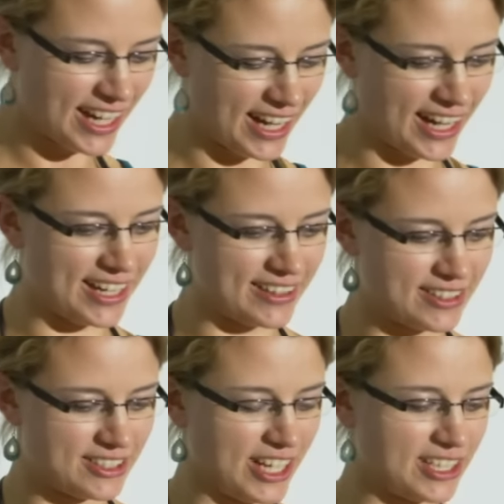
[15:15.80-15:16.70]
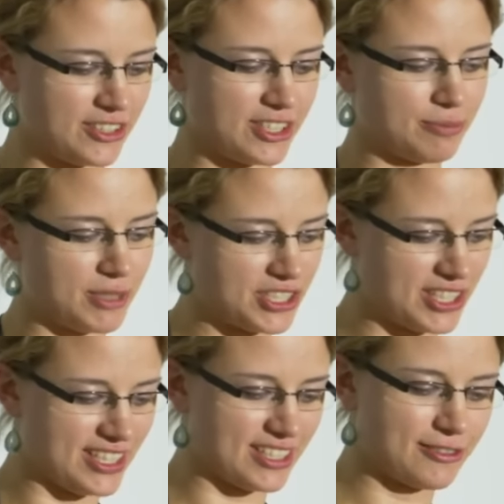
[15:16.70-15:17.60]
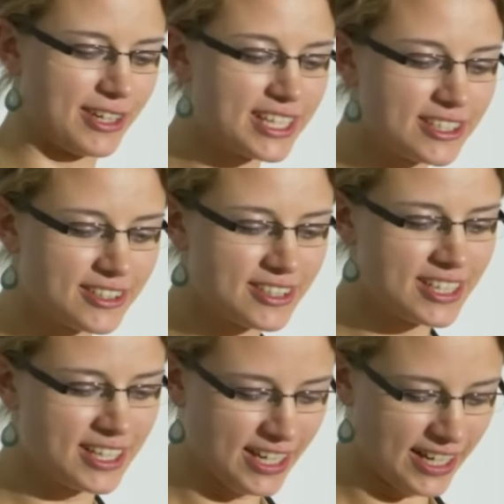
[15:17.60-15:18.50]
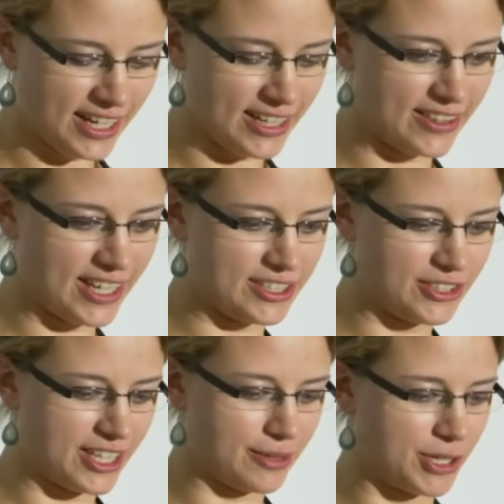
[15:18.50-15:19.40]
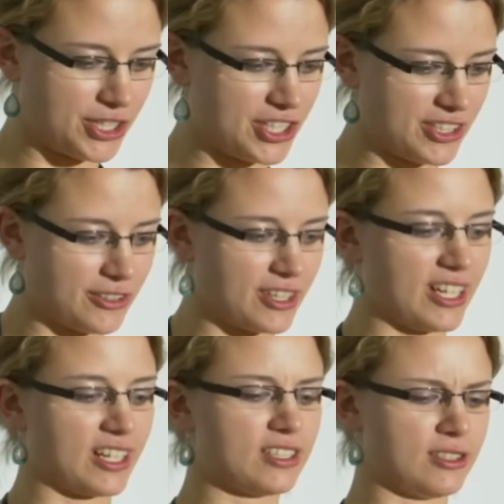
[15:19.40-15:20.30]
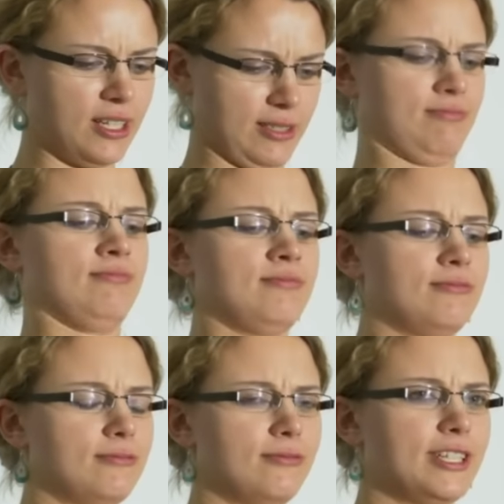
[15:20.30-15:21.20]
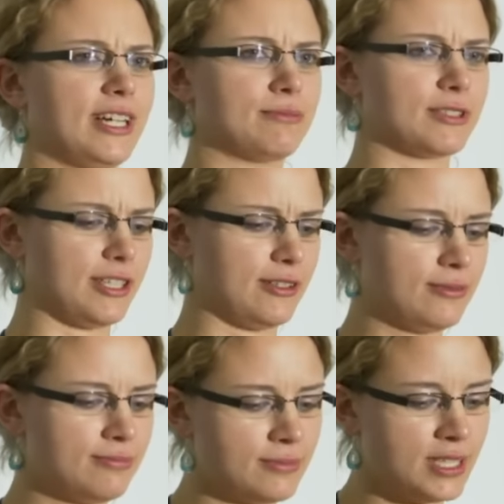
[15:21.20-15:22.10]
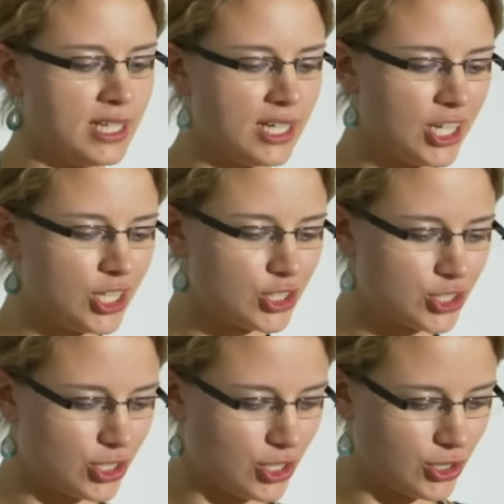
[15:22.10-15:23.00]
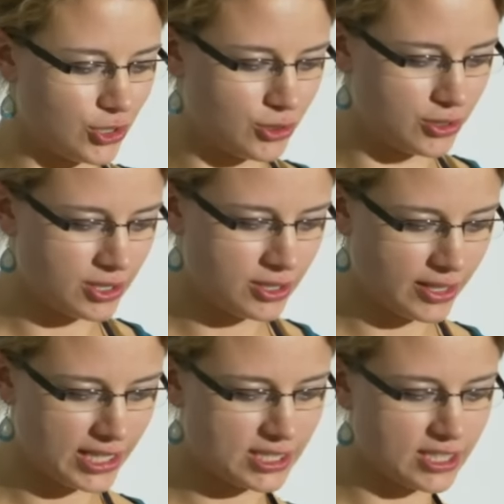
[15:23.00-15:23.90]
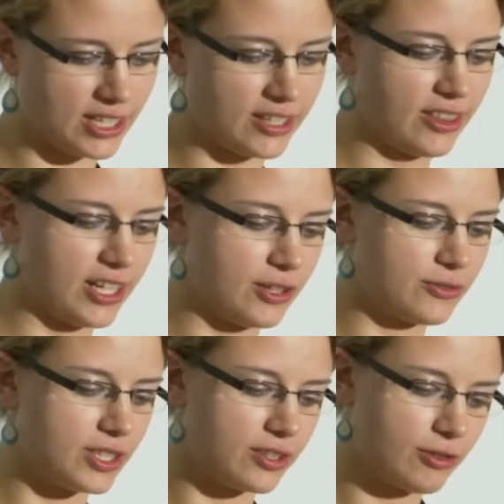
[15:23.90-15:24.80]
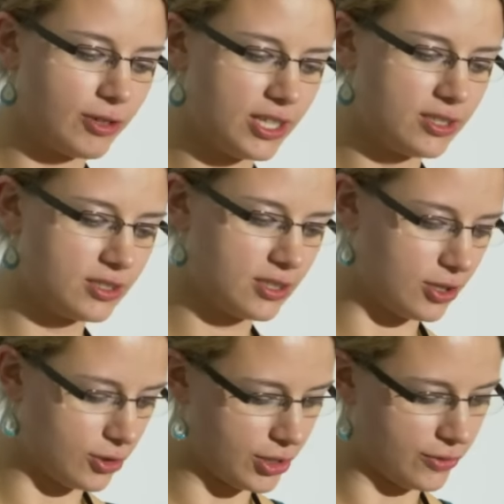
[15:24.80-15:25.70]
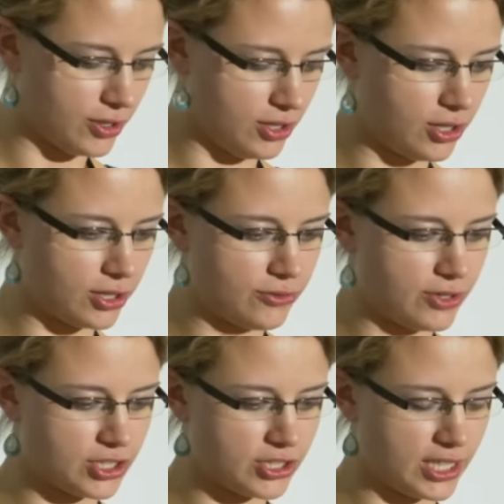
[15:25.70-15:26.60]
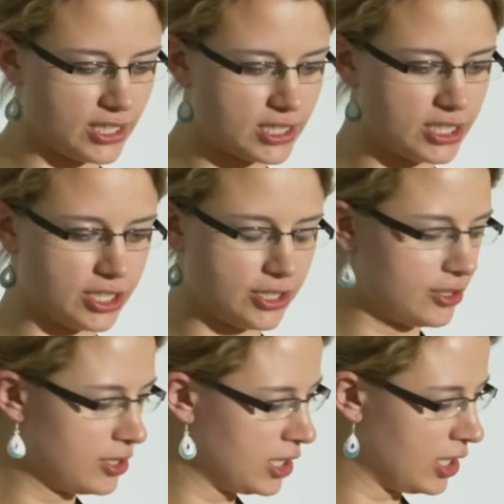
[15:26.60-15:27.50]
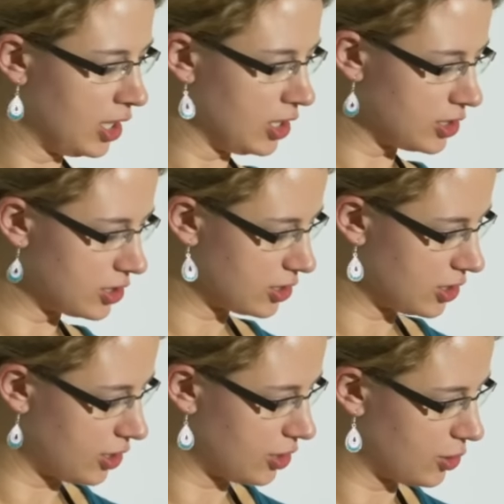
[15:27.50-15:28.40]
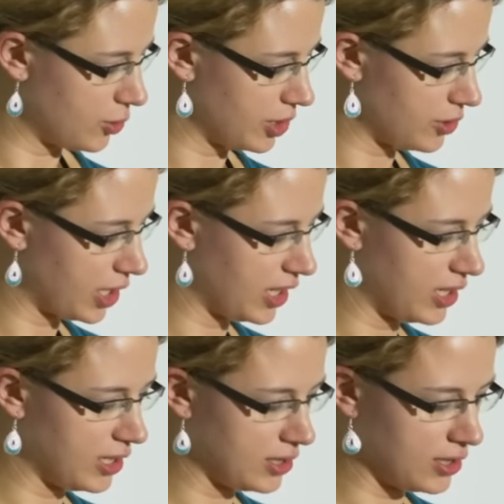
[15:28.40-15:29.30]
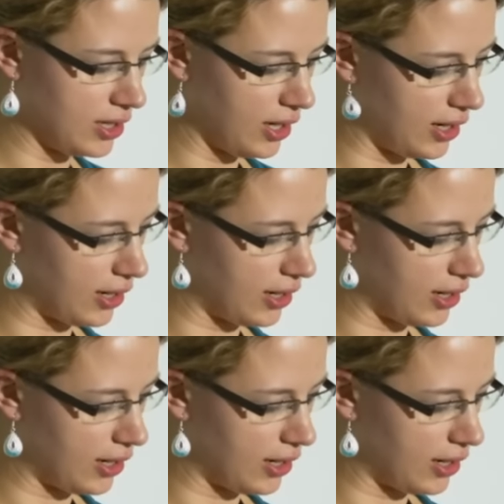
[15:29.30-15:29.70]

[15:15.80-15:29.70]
and the data is much like greater, and then you get a bar chart looking like this, you're like, what happened here? So that's the nice thing of D3, so you have a lot of functionality here. So you can